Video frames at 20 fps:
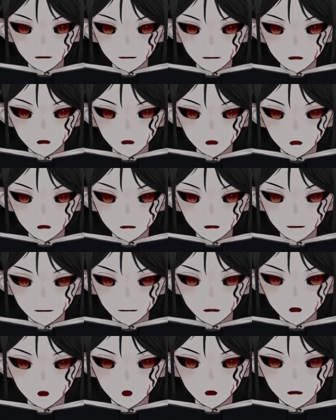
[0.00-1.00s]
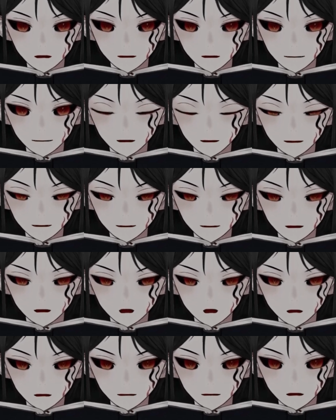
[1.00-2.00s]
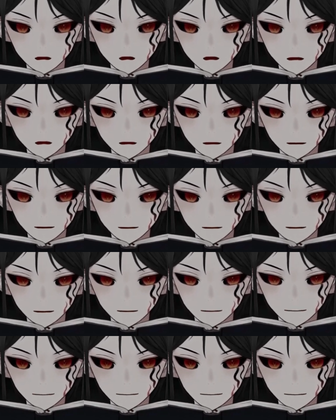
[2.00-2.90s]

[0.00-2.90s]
but I always warn them to stay out of the woods.